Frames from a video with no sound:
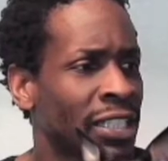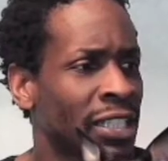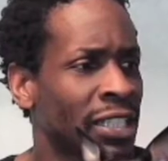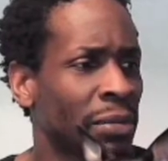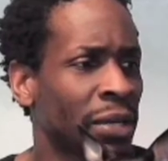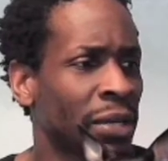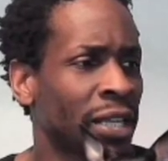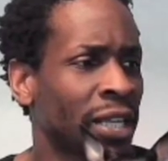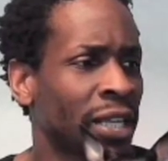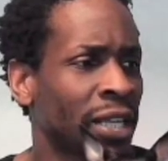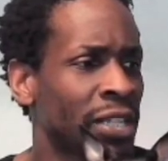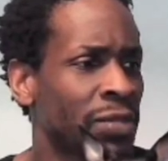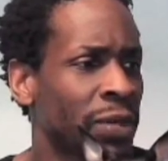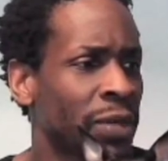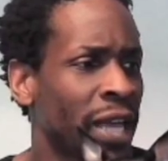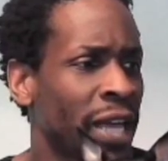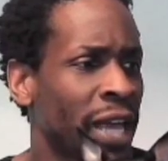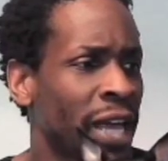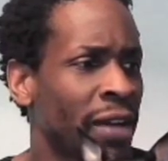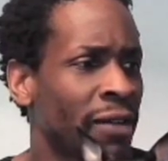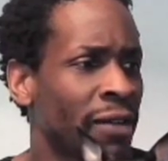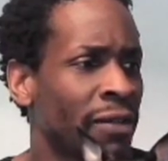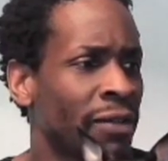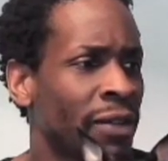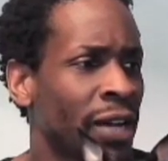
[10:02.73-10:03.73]
and because we
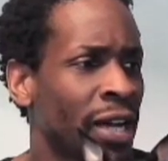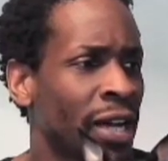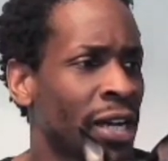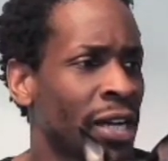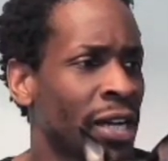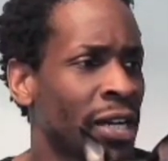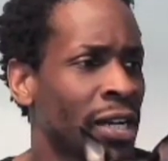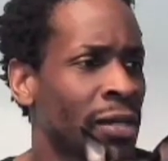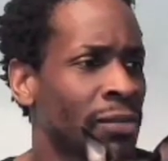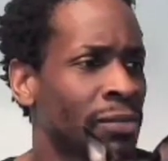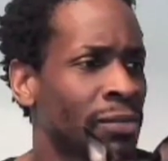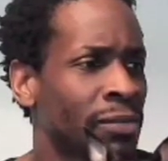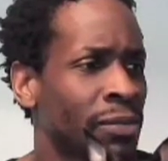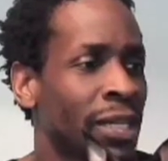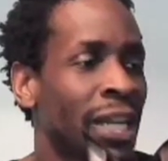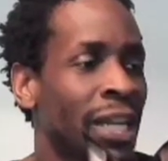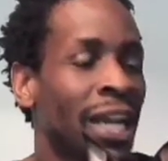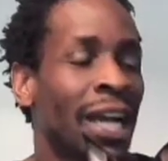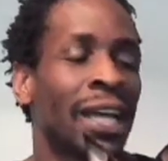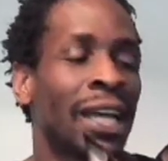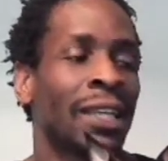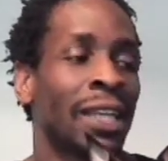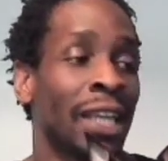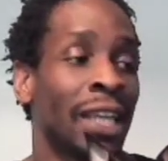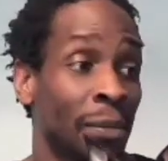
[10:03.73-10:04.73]
have
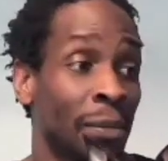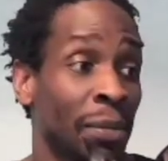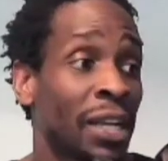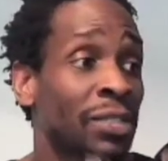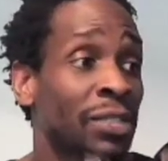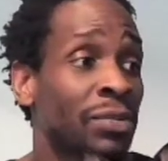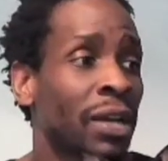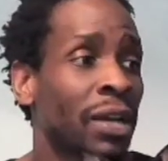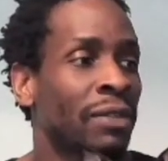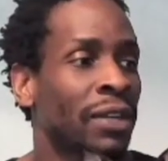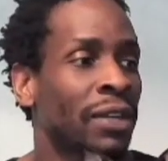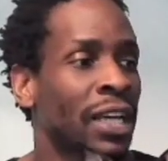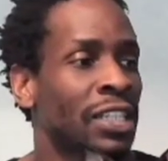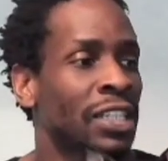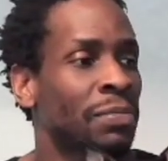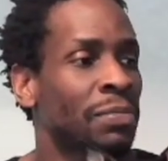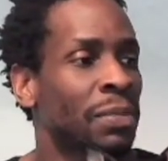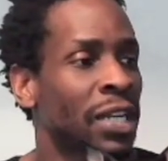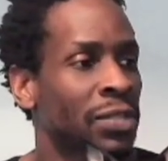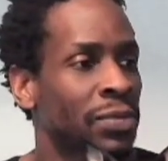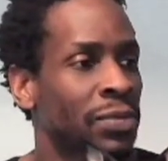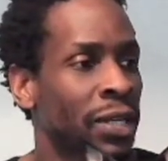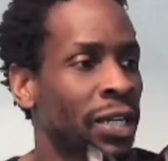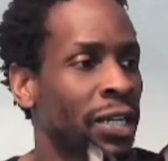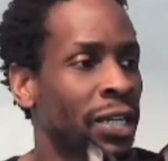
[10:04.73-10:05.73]
because we have Lex and
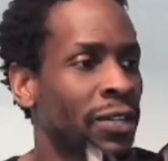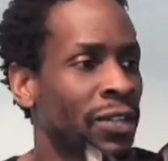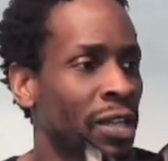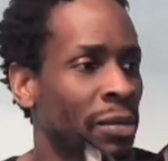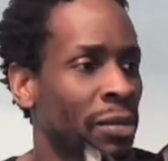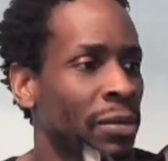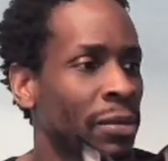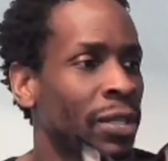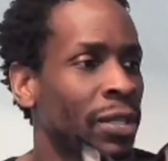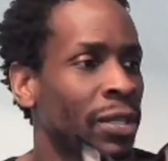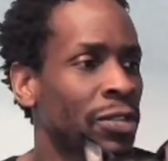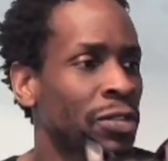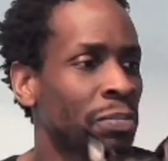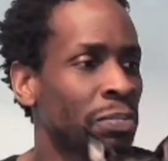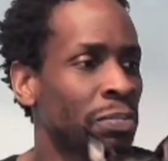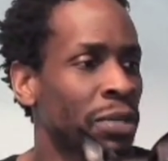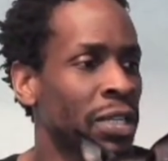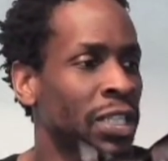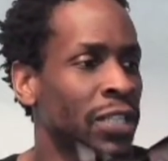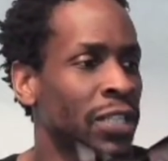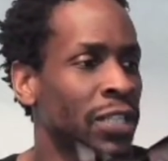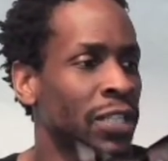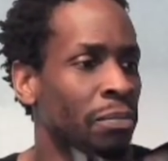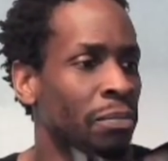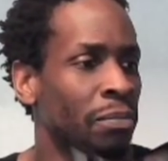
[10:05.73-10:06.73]
because we summoned those
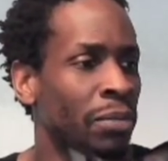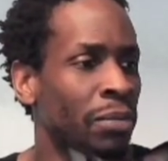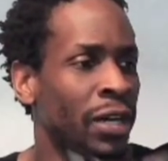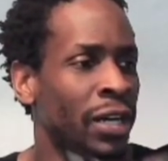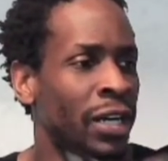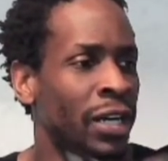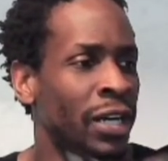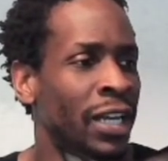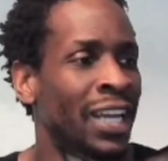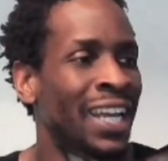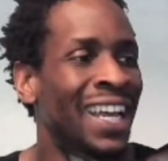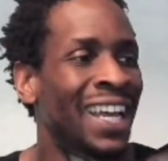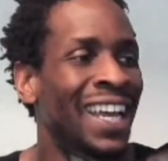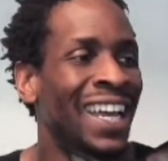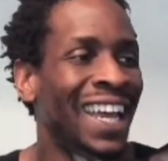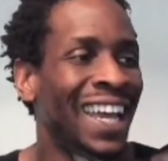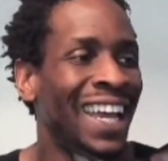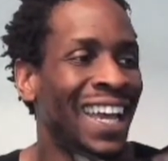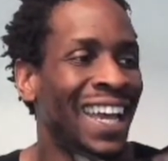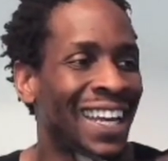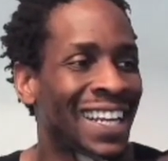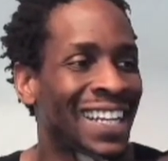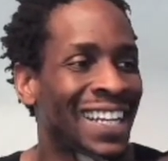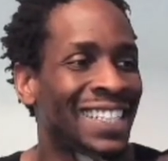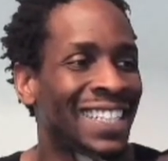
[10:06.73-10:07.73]
mins from Barda, it
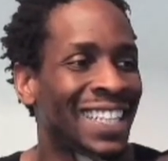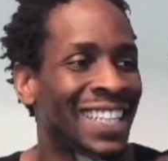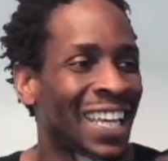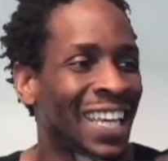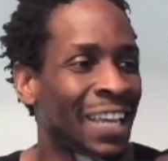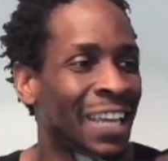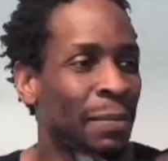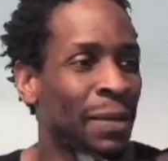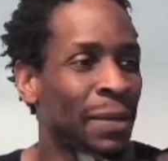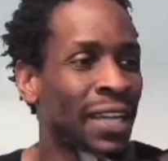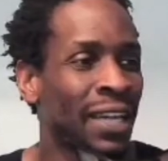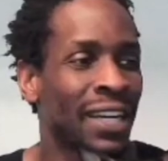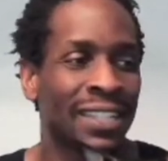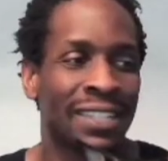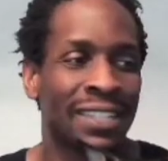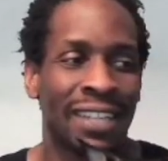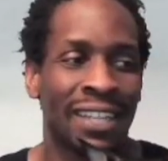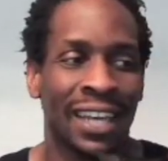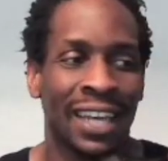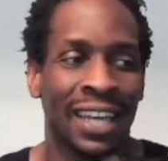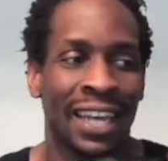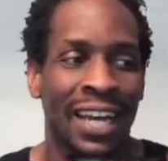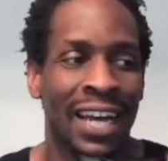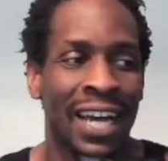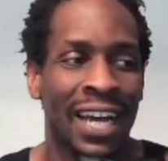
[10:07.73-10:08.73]
is keeping us
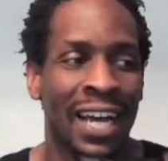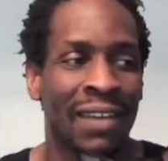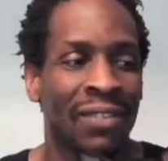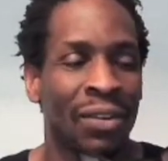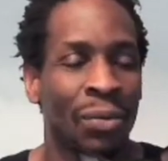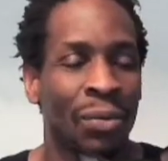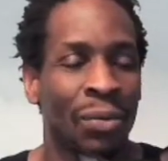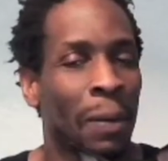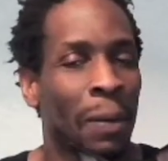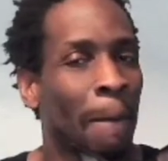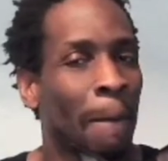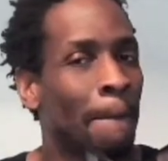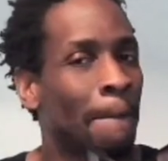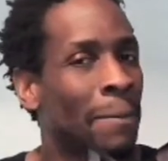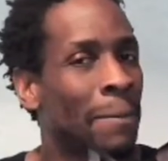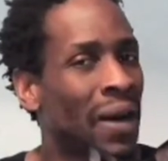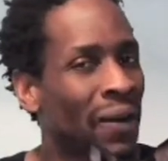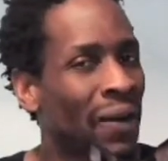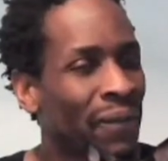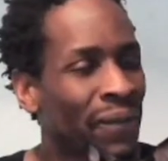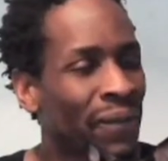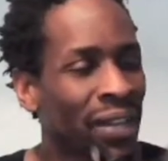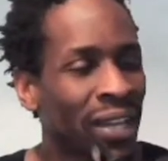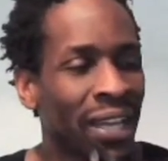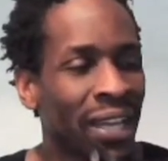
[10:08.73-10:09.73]
alive and we're
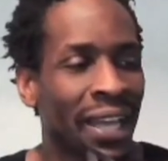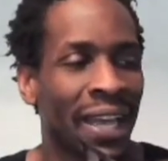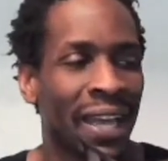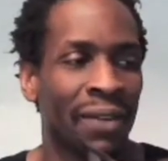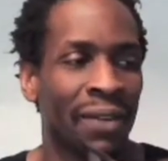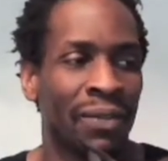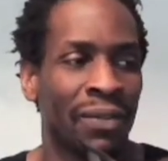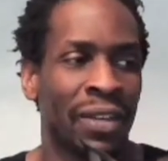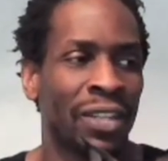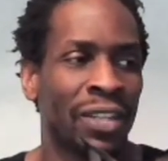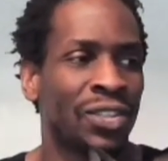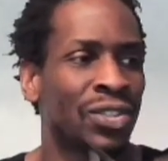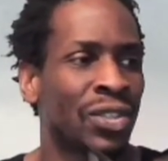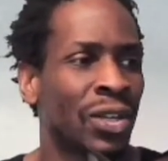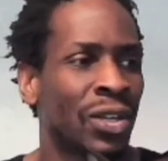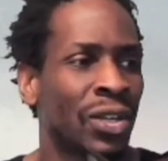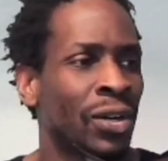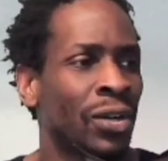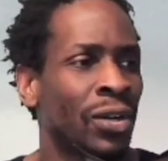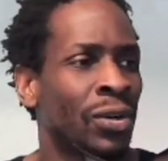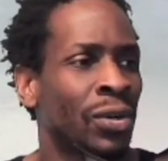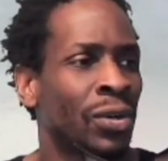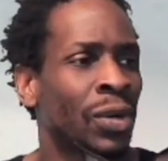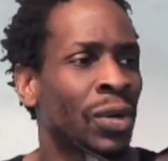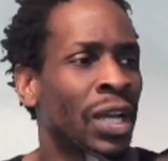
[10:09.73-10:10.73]
buffing heavy.
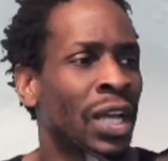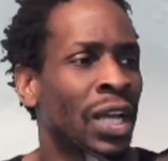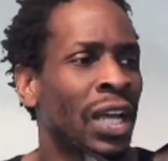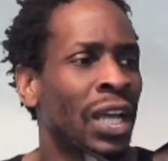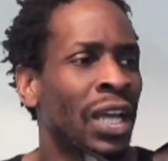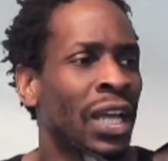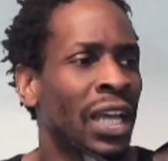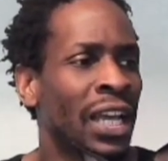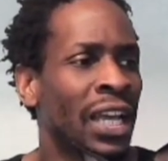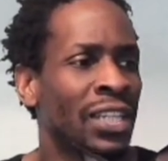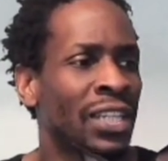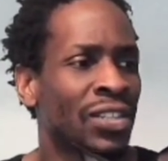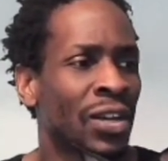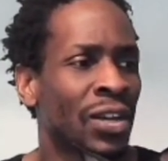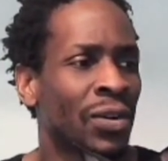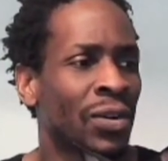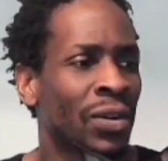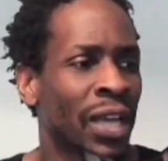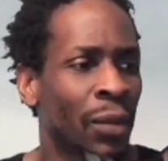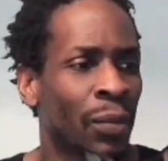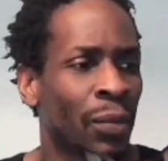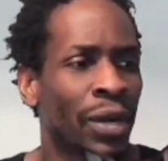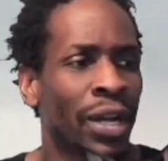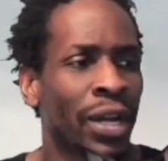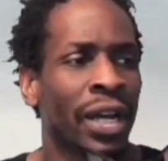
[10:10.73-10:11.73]
So it's okay.
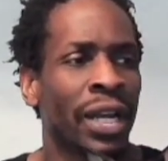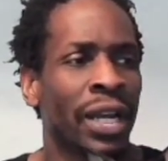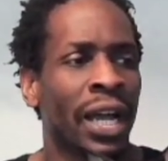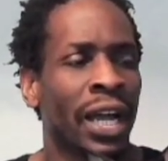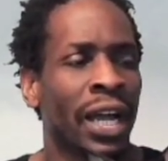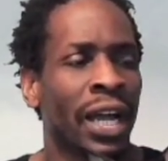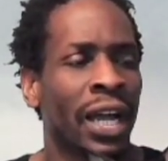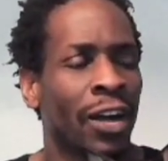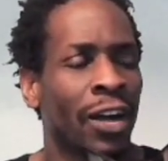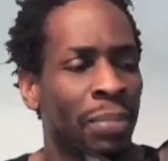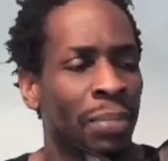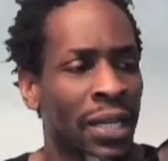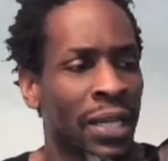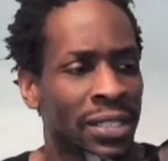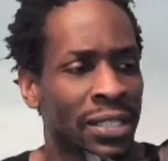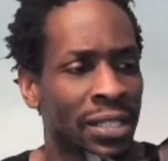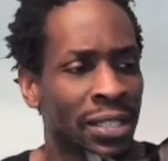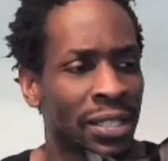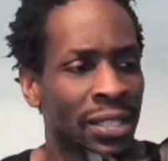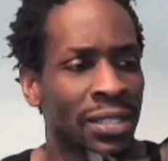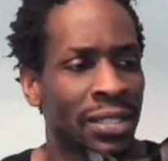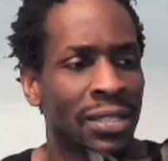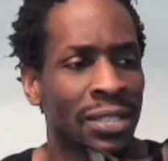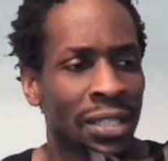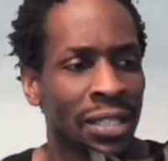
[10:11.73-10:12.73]
We're gonna outpace the
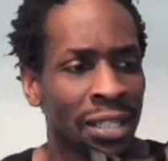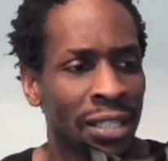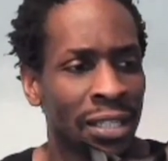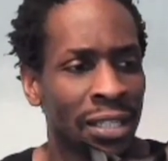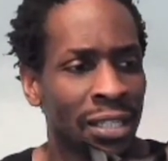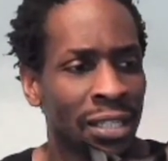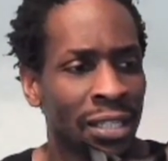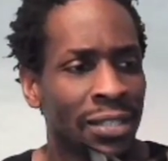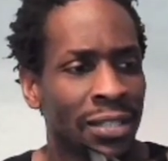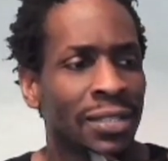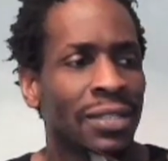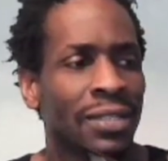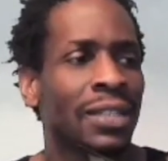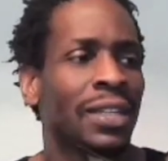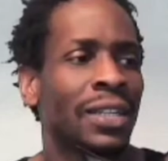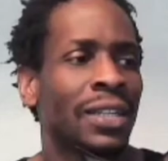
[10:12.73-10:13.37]
disease.